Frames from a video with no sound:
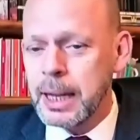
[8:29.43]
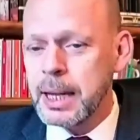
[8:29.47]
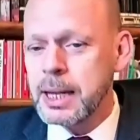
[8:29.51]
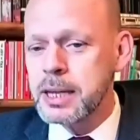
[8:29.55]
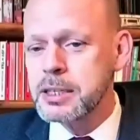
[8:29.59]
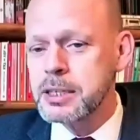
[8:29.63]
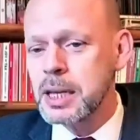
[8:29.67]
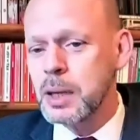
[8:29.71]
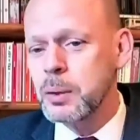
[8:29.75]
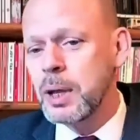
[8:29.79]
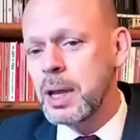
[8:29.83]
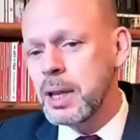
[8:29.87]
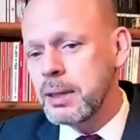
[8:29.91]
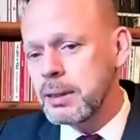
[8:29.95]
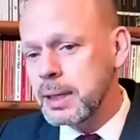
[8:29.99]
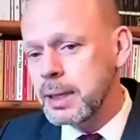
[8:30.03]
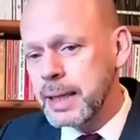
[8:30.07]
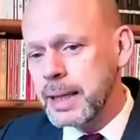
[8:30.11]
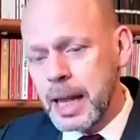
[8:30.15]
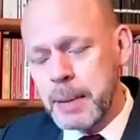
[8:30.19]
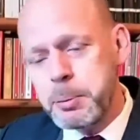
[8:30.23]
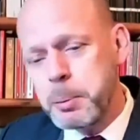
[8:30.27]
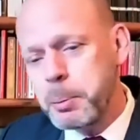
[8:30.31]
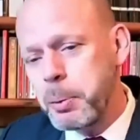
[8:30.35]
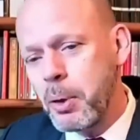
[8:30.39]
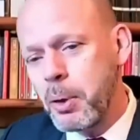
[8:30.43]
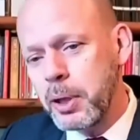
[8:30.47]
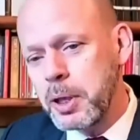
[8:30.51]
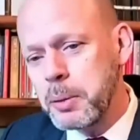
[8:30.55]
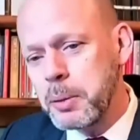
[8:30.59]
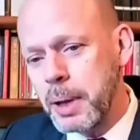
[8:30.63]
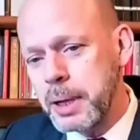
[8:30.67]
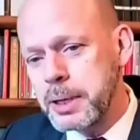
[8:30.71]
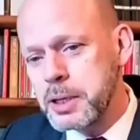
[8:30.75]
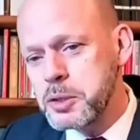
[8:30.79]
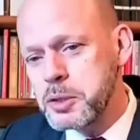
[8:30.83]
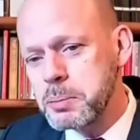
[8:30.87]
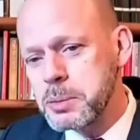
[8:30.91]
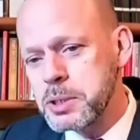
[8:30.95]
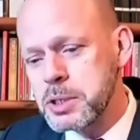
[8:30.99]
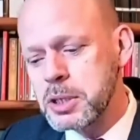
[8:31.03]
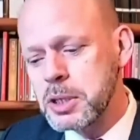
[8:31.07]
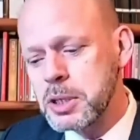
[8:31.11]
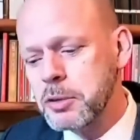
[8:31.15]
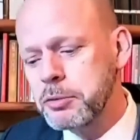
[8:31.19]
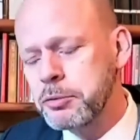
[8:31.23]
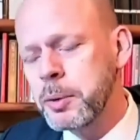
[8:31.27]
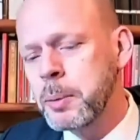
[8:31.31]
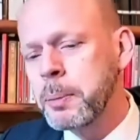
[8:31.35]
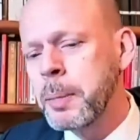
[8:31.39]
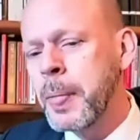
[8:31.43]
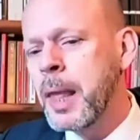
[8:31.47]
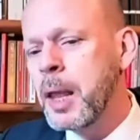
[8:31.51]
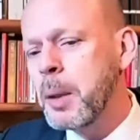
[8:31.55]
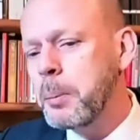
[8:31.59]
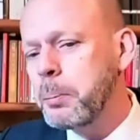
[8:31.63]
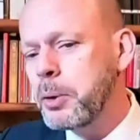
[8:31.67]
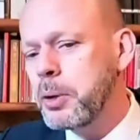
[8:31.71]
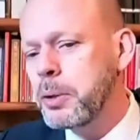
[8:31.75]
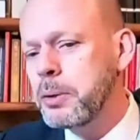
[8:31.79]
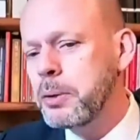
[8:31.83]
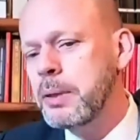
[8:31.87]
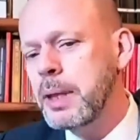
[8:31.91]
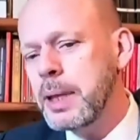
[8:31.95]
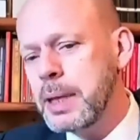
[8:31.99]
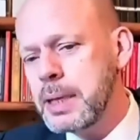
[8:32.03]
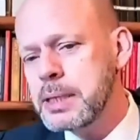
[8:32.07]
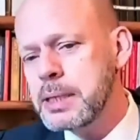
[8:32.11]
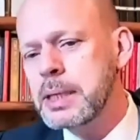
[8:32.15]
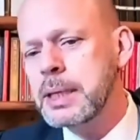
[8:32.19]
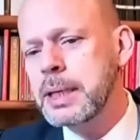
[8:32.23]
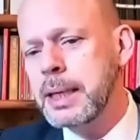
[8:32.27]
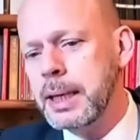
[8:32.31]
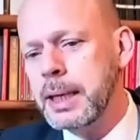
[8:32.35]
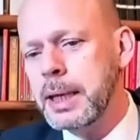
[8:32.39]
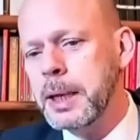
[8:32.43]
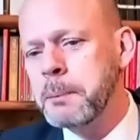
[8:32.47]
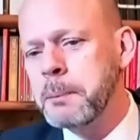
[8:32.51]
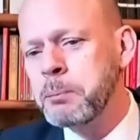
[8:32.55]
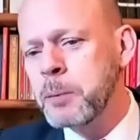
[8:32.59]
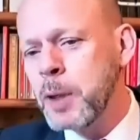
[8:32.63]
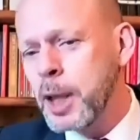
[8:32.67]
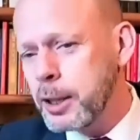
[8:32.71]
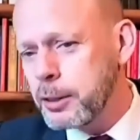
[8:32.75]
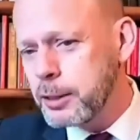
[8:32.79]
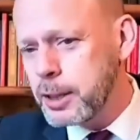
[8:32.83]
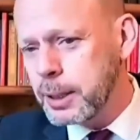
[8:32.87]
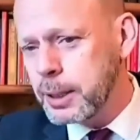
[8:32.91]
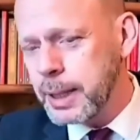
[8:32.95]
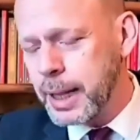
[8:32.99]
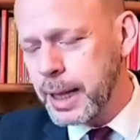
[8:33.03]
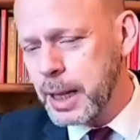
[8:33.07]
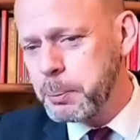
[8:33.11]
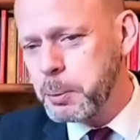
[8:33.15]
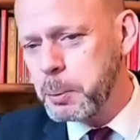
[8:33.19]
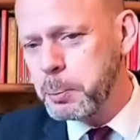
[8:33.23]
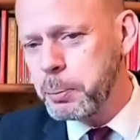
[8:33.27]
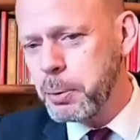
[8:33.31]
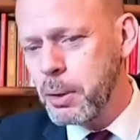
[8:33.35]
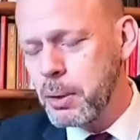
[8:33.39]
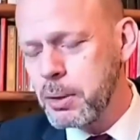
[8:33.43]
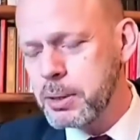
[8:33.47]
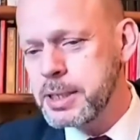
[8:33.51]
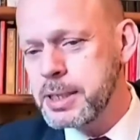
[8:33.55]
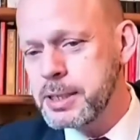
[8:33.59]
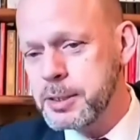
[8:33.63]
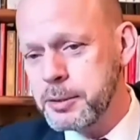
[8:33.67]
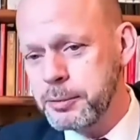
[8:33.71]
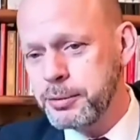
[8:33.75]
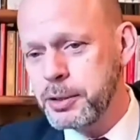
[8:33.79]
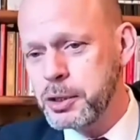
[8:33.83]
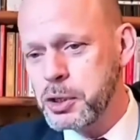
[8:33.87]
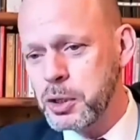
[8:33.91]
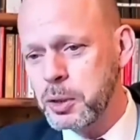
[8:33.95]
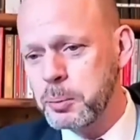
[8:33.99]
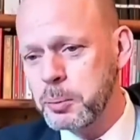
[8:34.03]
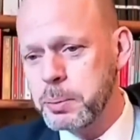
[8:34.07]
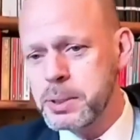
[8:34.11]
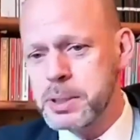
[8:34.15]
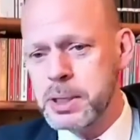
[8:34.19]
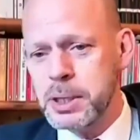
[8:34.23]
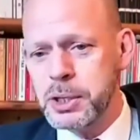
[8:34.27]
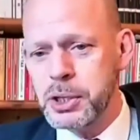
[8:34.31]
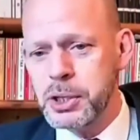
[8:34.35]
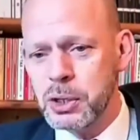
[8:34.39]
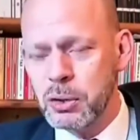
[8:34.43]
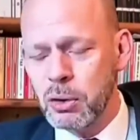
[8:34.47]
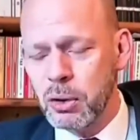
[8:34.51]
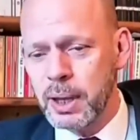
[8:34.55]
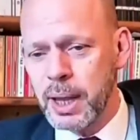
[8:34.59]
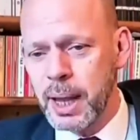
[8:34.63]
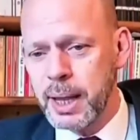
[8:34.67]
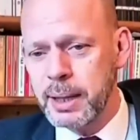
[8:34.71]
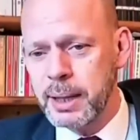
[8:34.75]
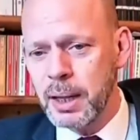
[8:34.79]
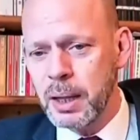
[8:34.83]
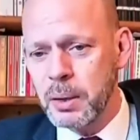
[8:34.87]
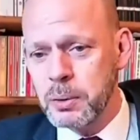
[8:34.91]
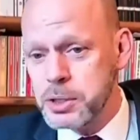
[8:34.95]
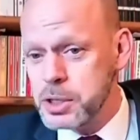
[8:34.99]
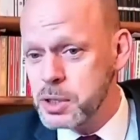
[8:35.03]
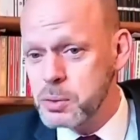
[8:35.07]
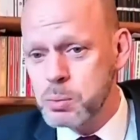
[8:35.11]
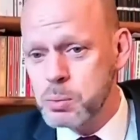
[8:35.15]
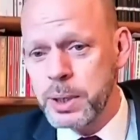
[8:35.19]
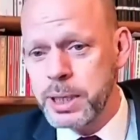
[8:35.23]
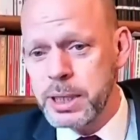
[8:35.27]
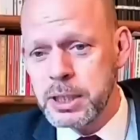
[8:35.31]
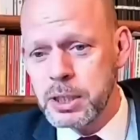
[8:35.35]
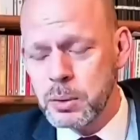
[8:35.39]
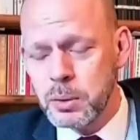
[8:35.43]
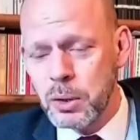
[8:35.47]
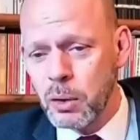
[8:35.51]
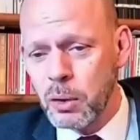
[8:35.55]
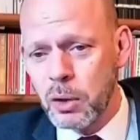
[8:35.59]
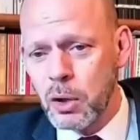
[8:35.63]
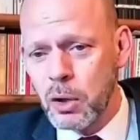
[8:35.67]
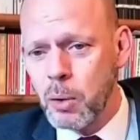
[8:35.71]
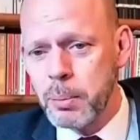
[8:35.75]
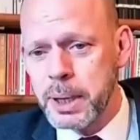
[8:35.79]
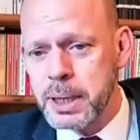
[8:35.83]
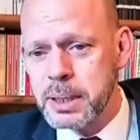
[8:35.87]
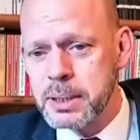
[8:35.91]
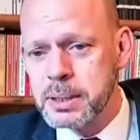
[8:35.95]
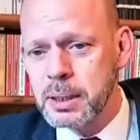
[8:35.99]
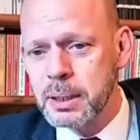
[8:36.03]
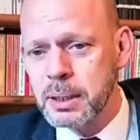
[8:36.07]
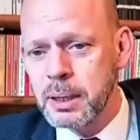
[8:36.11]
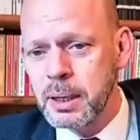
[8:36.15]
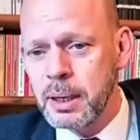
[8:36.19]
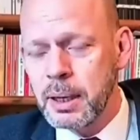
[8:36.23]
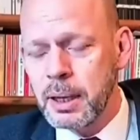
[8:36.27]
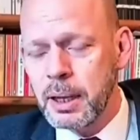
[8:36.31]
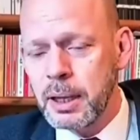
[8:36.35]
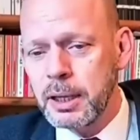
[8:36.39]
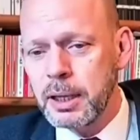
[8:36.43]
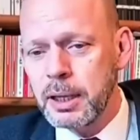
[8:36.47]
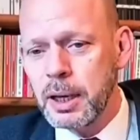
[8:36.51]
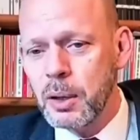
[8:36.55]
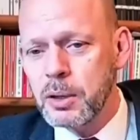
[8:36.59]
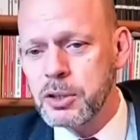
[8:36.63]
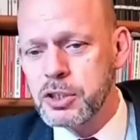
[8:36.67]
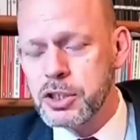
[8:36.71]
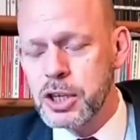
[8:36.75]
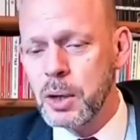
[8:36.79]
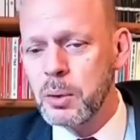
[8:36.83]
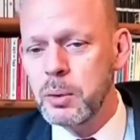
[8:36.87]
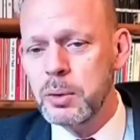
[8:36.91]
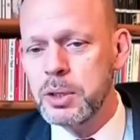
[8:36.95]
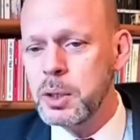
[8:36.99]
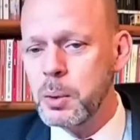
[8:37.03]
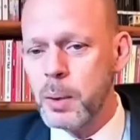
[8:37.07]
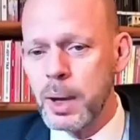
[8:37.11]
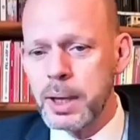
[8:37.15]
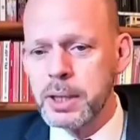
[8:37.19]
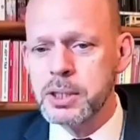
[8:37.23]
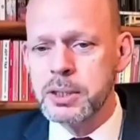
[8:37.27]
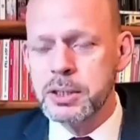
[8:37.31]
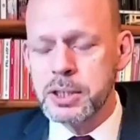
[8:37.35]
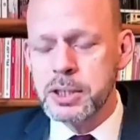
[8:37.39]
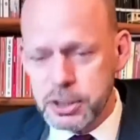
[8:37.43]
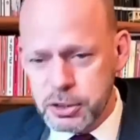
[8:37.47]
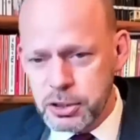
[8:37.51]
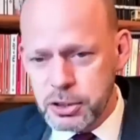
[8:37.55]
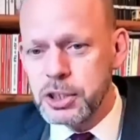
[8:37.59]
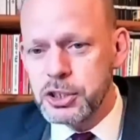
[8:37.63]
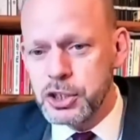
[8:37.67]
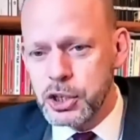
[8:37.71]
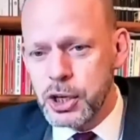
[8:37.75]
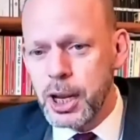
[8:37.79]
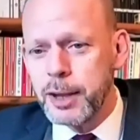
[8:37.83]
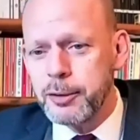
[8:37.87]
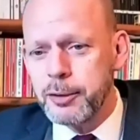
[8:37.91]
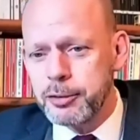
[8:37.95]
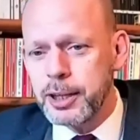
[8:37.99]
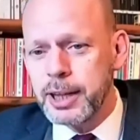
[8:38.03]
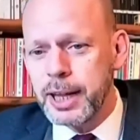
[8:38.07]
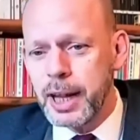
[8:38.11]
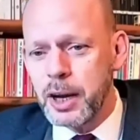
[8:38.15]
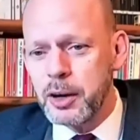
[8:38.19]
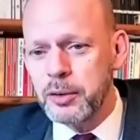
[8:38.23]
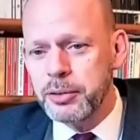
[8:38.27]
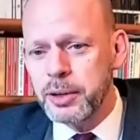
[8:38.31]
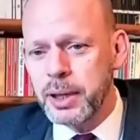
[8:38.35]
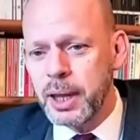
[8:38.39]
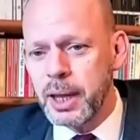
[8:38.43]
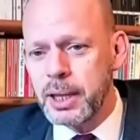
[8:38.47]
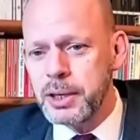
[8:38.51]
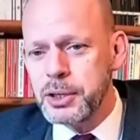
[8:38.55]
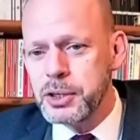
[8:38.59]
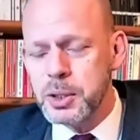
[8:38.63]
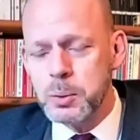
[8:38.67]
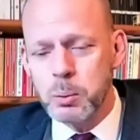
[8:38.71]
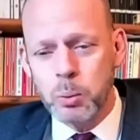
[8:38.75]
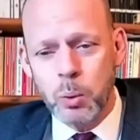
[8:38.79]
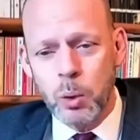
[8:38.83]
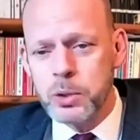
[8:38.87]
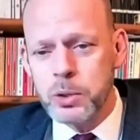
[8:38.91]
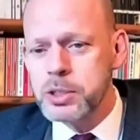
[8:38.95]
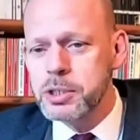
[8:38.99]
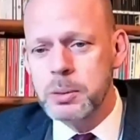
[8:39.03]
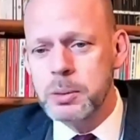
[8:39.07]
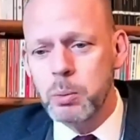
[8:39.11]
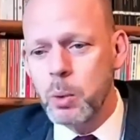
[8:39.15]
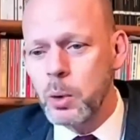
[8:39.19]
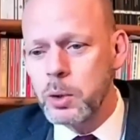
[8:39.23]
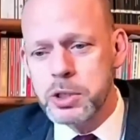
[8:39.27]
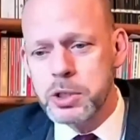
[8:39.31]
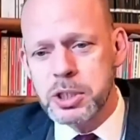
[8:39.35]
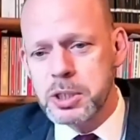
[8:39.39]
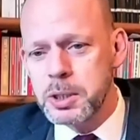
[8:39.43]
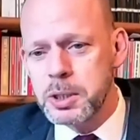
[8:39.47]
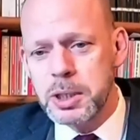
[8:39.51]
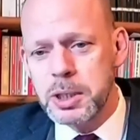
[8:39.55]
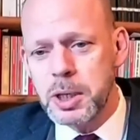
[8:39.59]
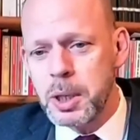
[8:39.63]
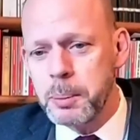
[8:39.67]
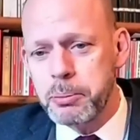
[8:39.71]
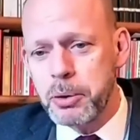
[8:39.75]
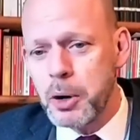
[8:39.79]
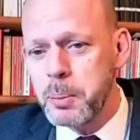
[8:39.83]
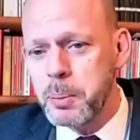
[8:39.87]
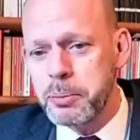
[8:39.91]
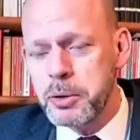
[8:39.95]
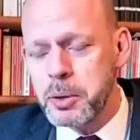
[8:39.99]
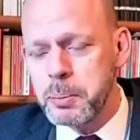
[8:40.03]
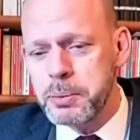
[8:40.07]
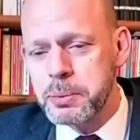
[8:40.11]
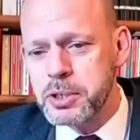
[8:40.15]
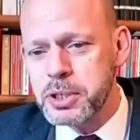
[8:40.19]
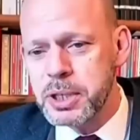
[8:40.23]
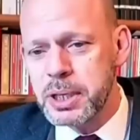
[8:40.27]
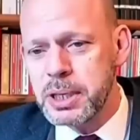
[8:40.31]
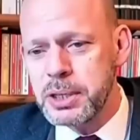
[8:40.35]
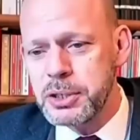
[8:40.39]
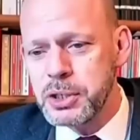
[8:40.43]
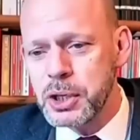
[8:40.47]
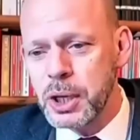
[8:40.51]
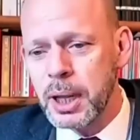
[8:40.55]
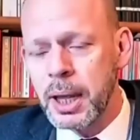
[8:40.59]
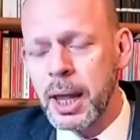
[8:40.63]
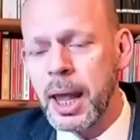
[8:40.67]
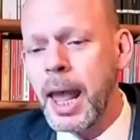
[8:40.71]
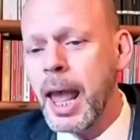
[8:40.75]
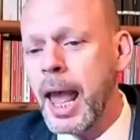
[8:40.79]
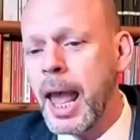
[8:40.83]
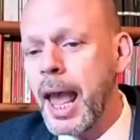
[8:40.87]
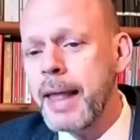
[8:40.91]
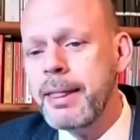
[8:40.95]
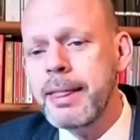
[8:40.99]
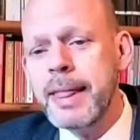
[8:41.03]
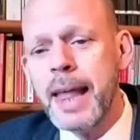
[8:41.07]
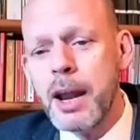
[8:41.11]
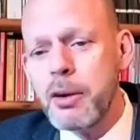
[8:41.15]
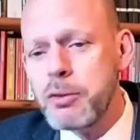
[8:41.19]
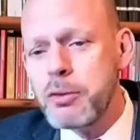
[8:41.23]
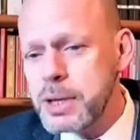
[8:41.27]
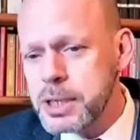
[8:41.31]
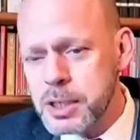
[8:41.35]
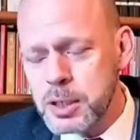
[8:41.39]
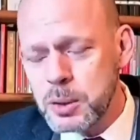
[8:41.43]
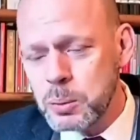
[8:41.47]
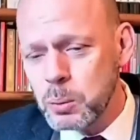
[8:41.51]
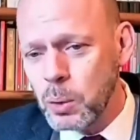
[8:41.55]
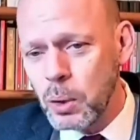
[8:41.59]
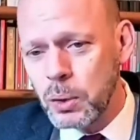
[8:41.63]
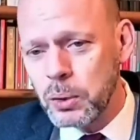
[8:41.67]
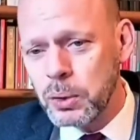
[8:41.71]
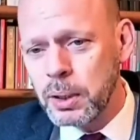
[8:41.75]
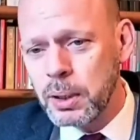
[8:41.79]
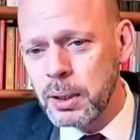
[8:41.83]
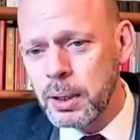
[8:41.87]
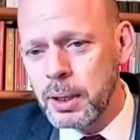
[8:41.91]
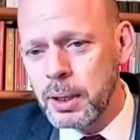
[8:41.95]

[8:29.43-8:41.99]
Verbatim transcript: So the Labour Party management stuff. But here's the kicker the Labour Party's official position on Ken Loach is we do not comment you know so you ask you, you check for clarification what's what's the appropriate procedure and there isn't one